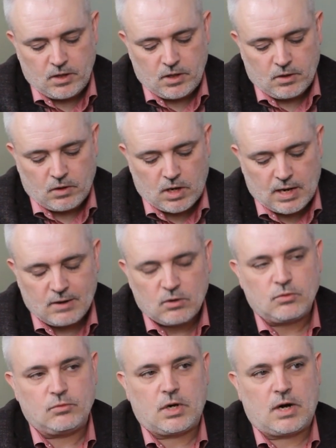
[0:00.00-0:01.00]
You know,
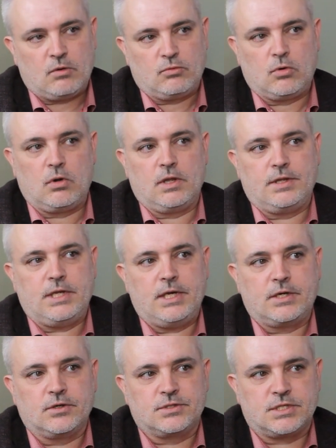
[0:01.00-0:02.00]
our role in the
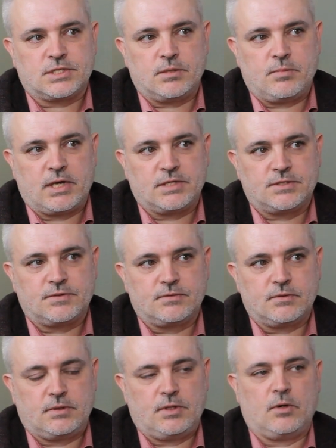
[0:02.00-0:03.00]
ecosystem as,
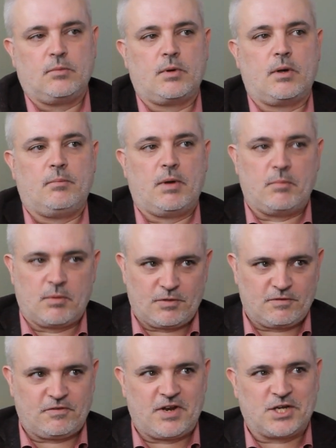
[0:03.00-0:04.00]
you know, a member of
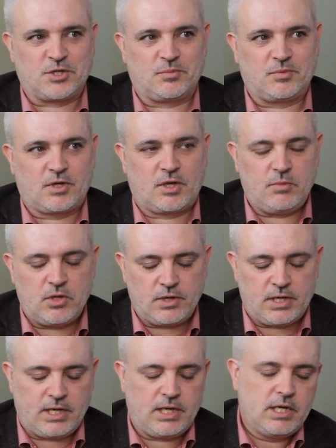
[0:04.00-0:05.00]
the financial
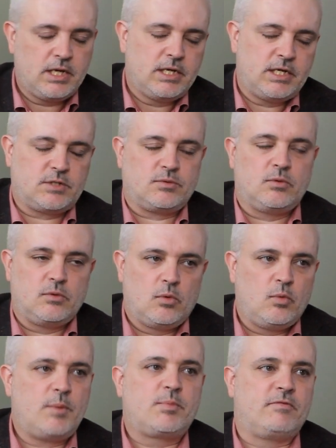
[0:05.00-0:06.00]
community is
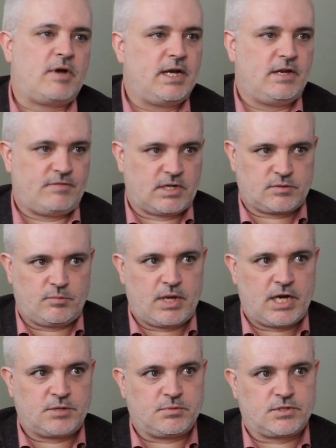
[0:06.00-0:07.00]
we provide investment
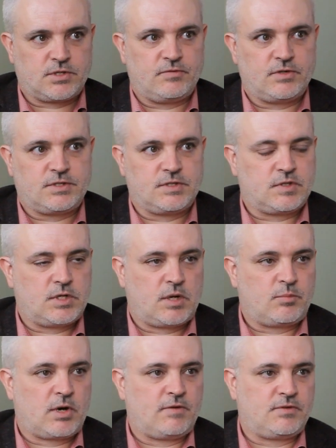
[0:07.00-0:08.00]
management services to
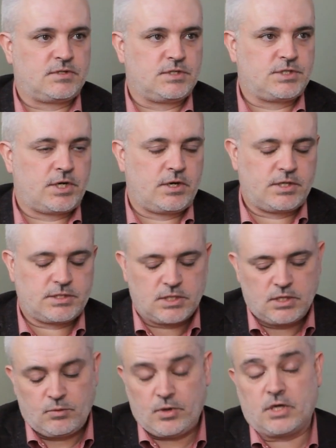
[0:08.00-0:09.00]
nonprofits and charities.
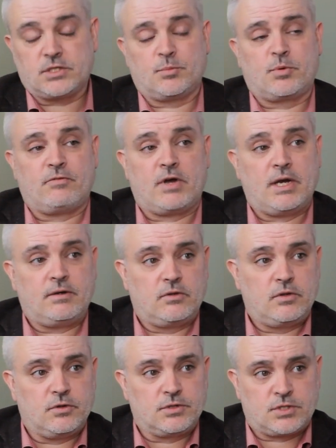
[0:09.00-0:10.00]
We also provide
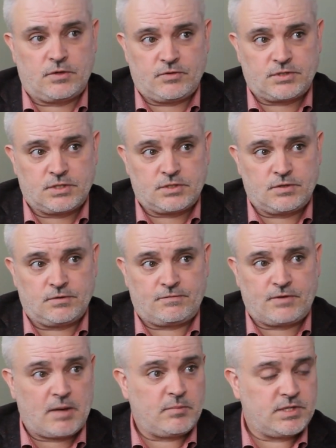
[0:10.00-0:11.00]
those services to
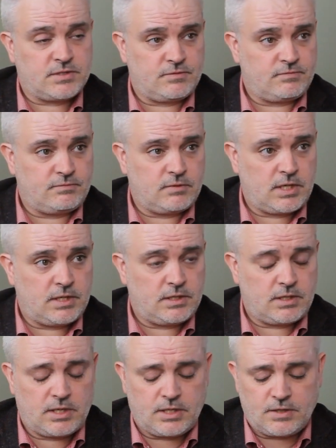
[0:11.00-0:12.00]
families
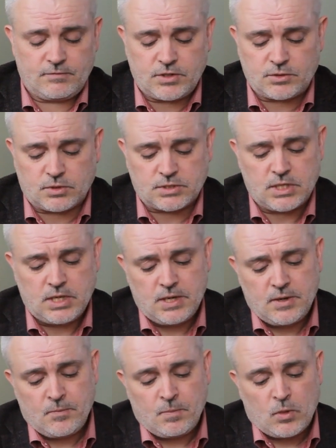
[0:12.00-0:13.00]
and individuals.
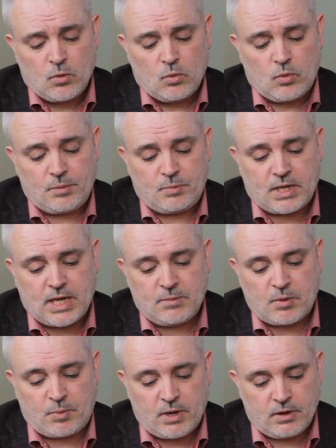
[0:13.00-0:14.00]
What became
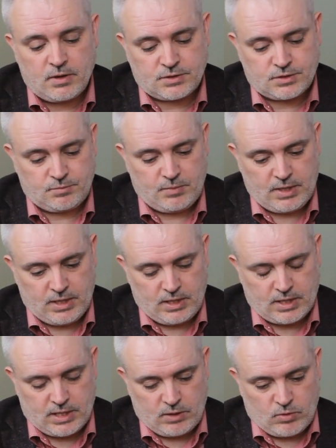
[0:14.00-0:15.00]
apparent to me
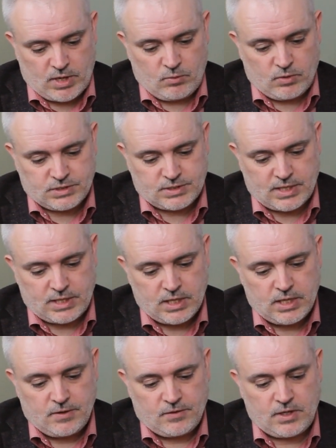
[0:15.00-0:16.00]
anyway was that
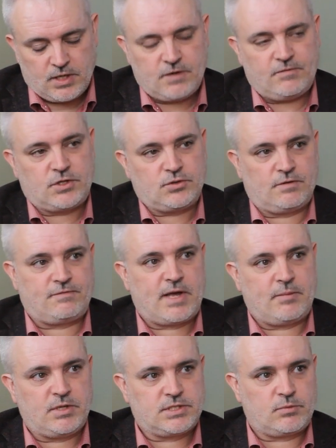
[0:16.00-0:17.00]
the individual
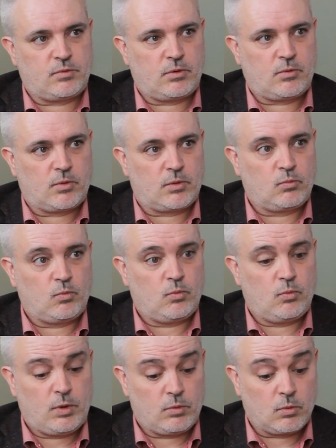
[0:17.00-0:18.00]
families that
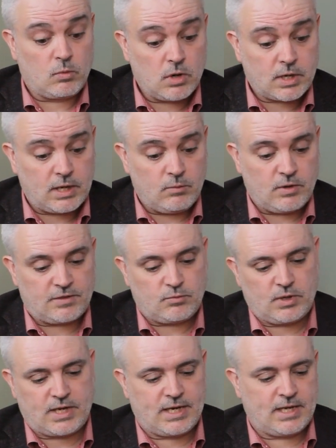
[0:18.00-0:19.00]
we were working with
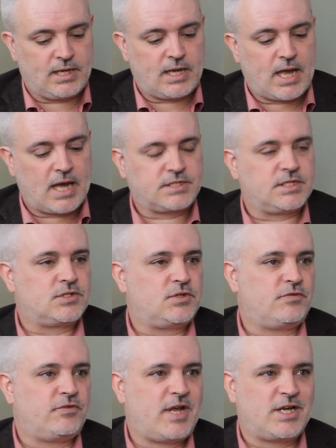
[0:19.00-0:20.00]
were getting access to
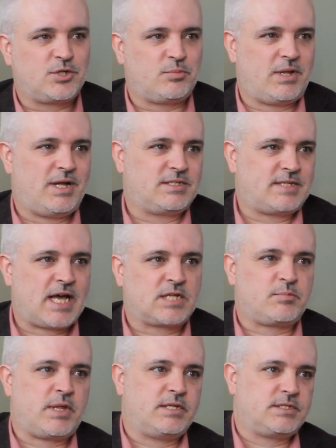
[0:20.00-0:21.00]
financial plans, tax
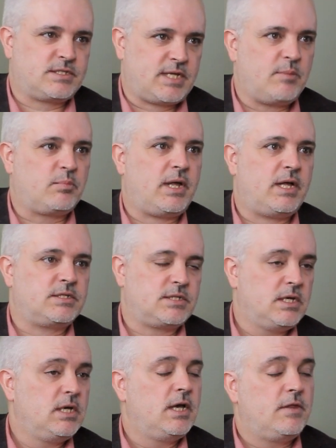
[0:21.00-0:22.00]
plans, estate plans,
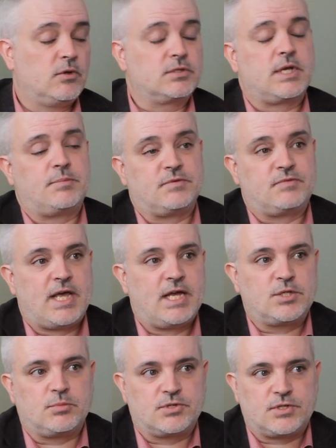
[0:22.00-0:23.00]
those types of
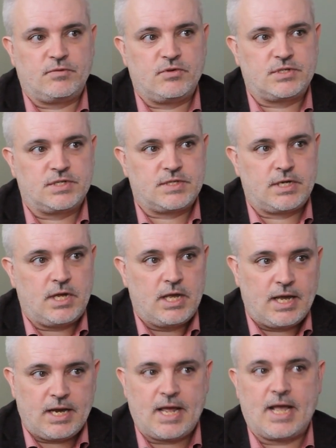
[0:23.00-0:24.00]
tangible services that
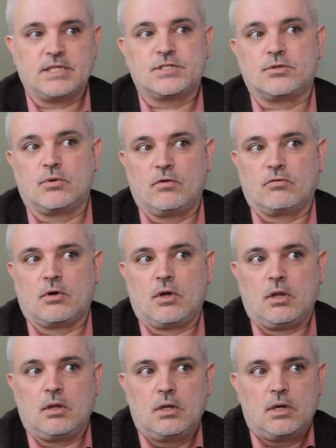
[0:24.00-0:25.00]
enhance their
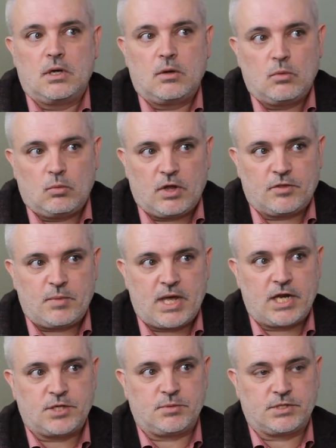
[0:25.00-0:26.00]
overall wealth
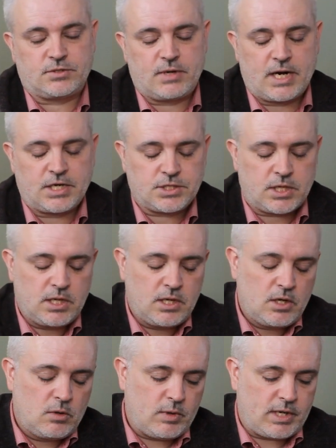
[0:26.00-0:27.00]
management strategy.
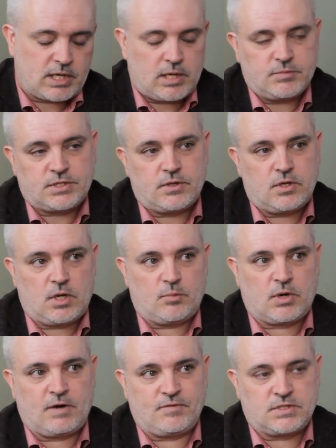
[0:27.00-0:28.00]
When it comes to the
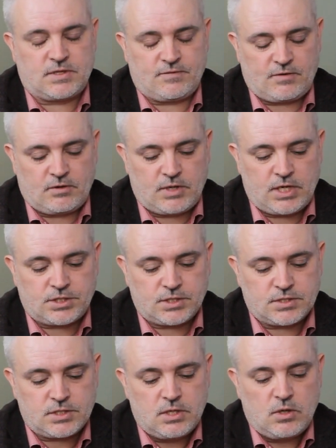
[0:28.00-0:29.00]
nonprofits and the
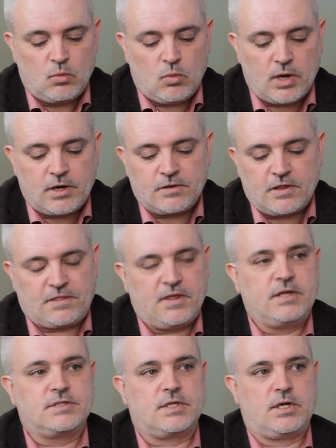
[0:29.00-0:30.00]
foundations, what are the
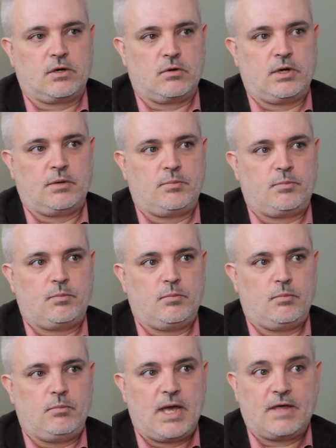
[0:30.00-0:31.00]
things that are going to
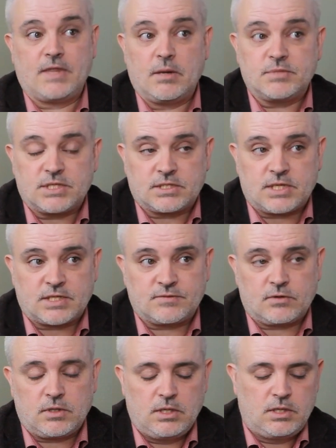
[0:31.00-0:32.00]
make them
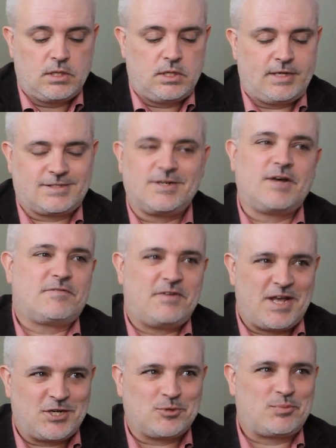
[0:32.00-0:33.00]
successful? It's not
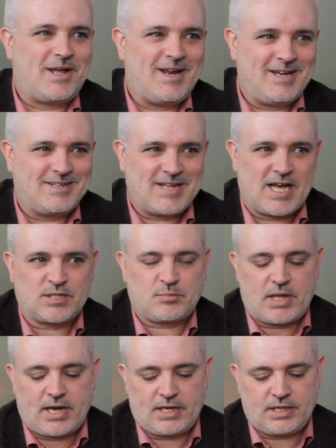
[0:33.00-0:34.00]
financial planning, tax
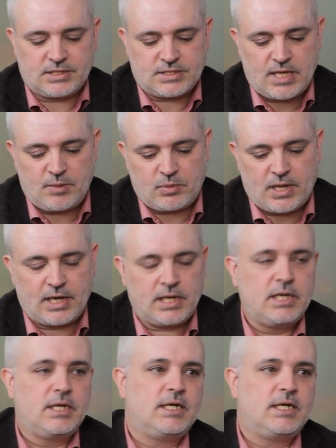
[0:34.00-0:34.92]
planning, and estate planning.